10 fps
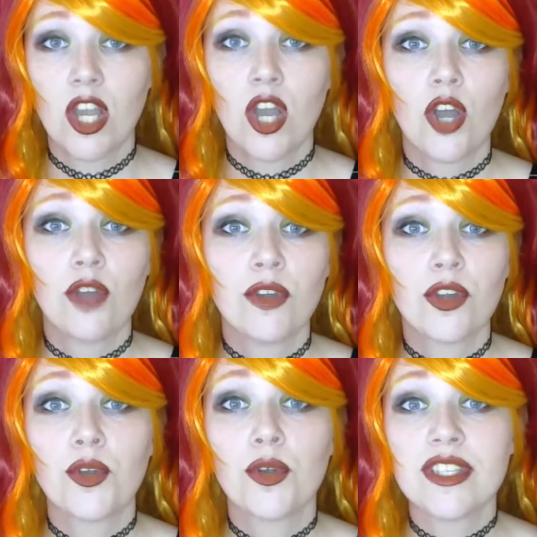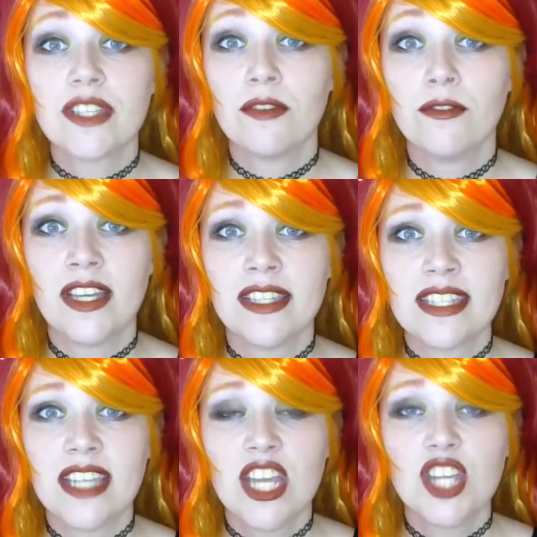Over a course of events,
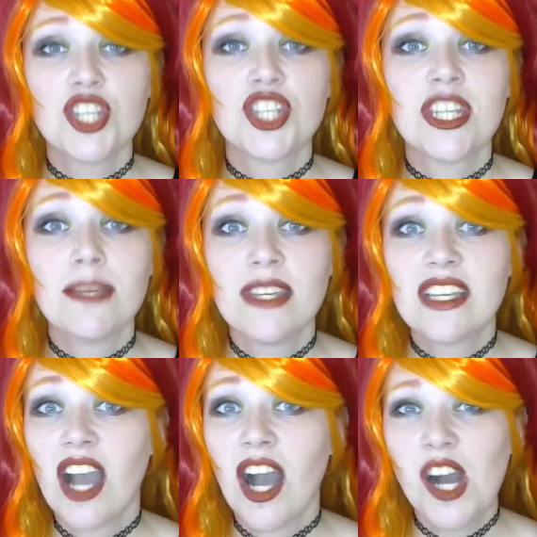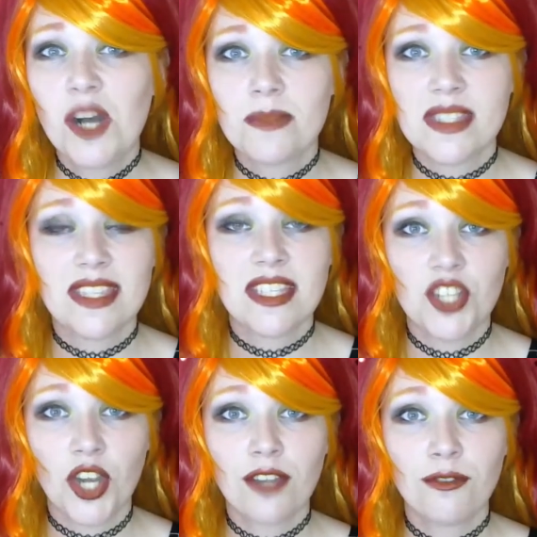she becomes the
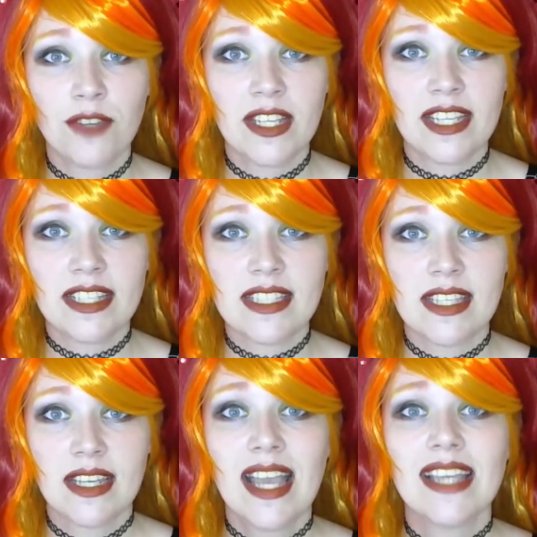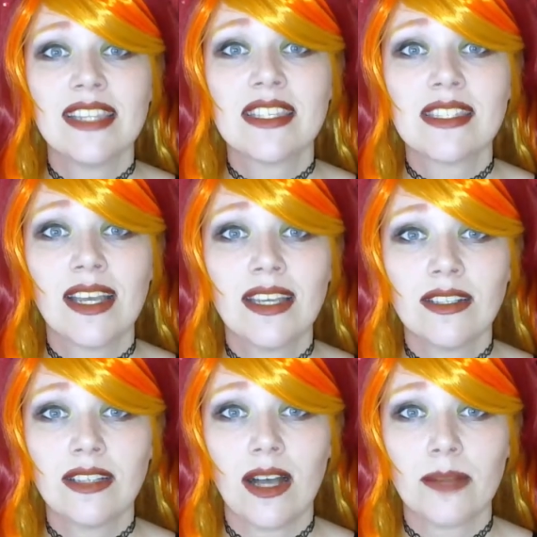Dark Phoenix, and
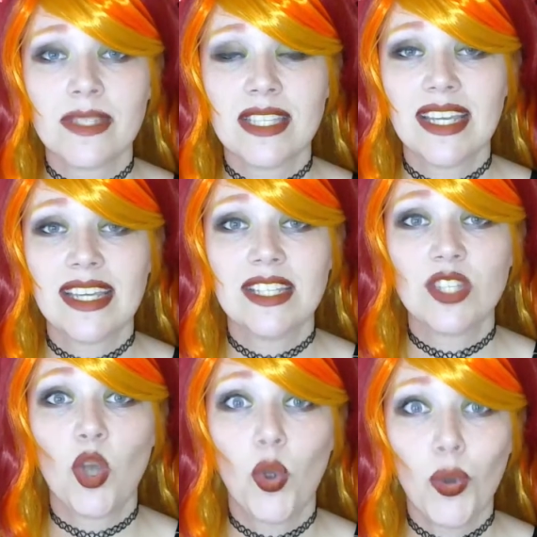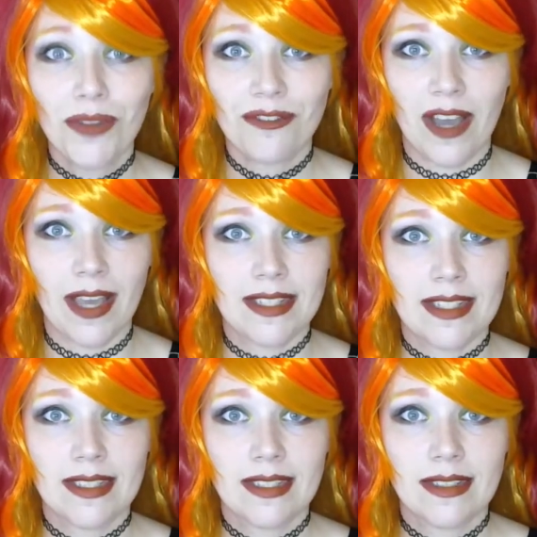Cyclops is horrified.
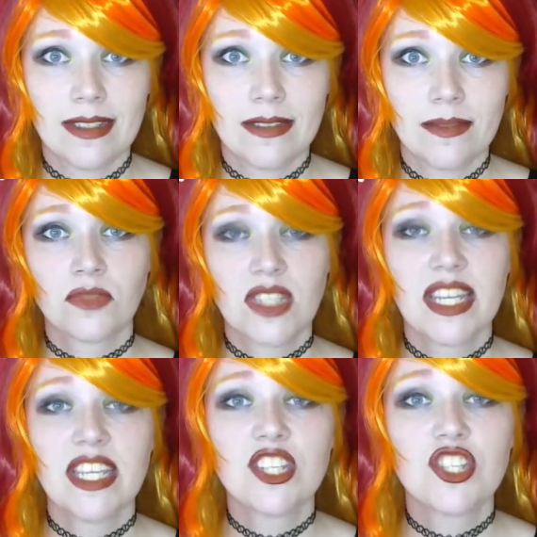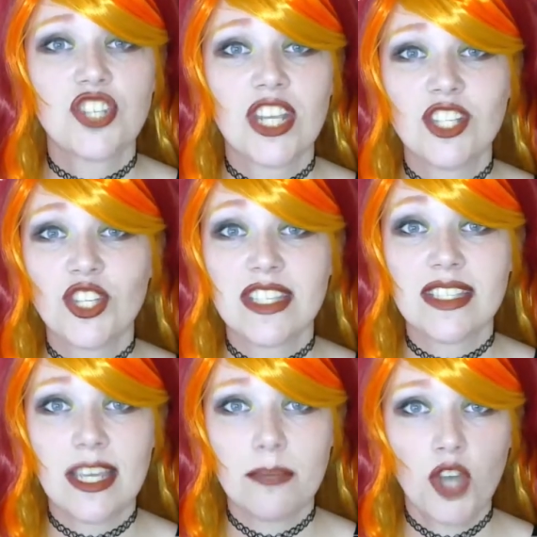He exchanged the
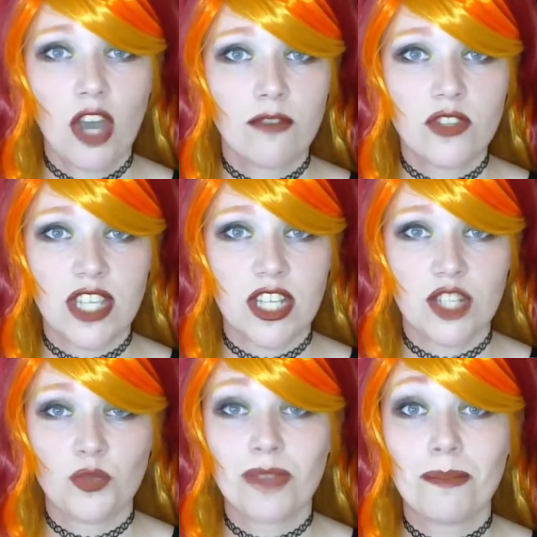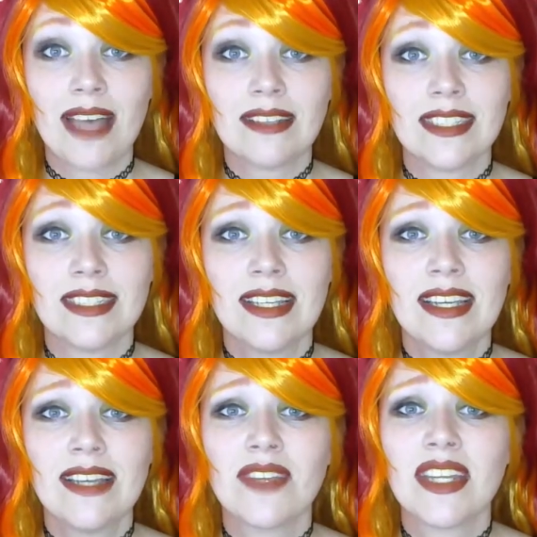same conversation with Madeline
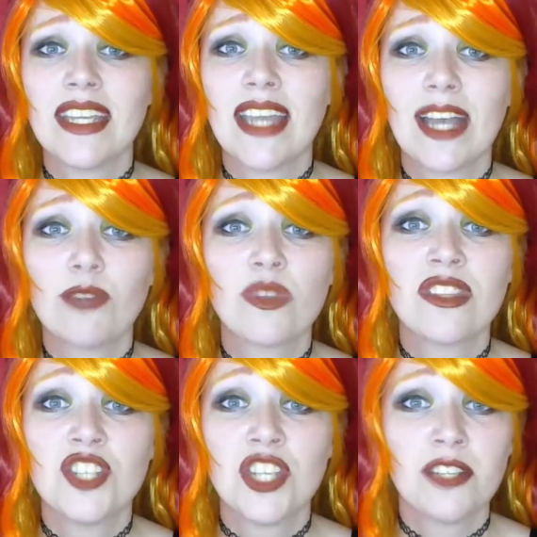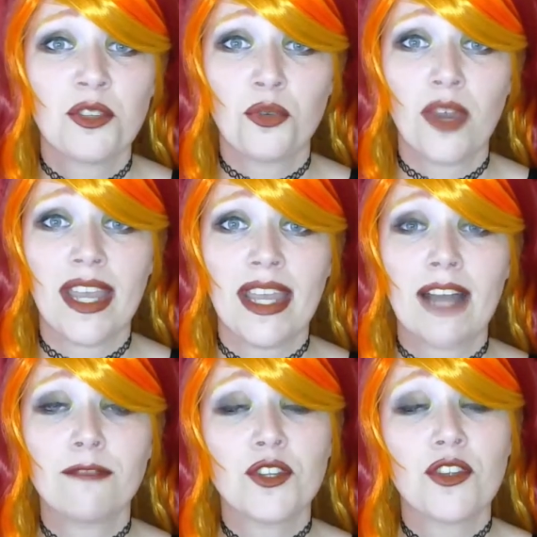that he had with Jean Grey
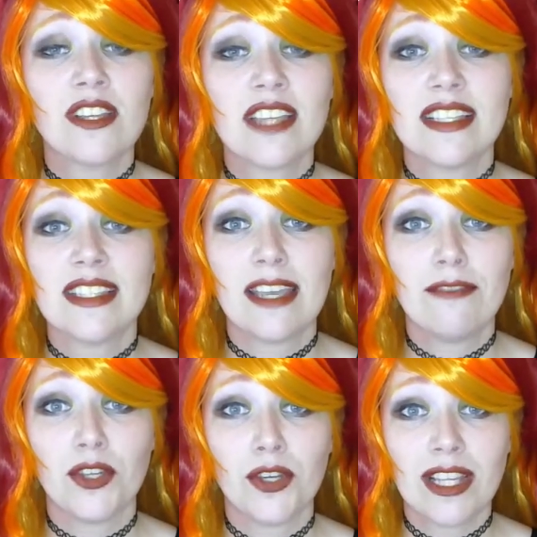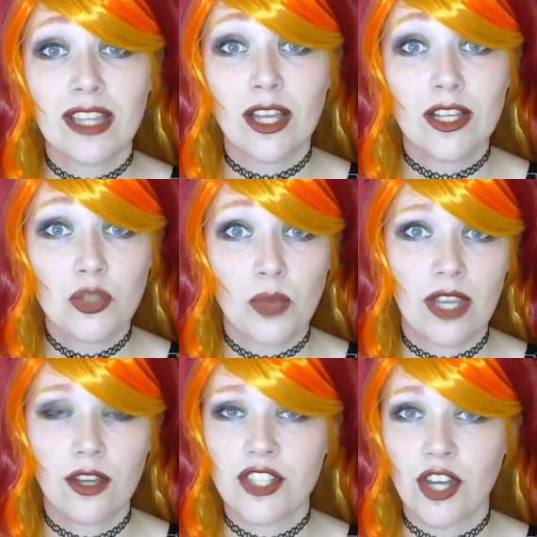after Xavier had locked away
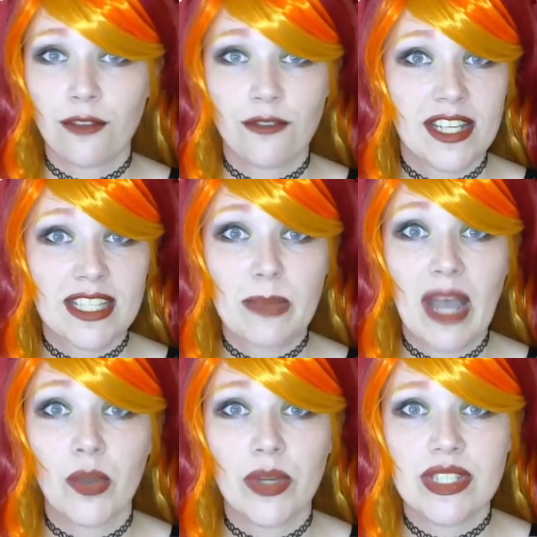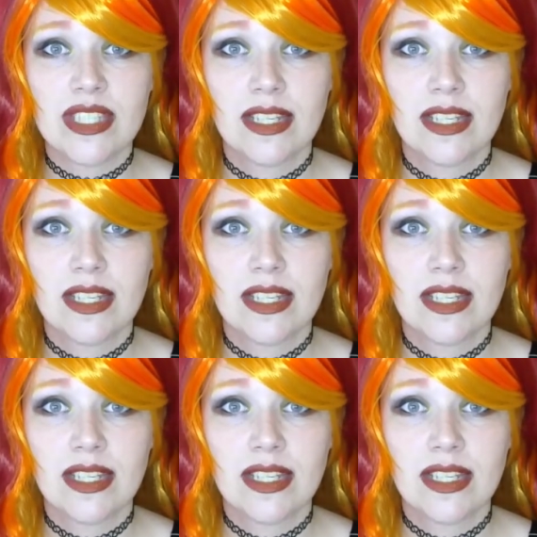her Dark Phoenix powers.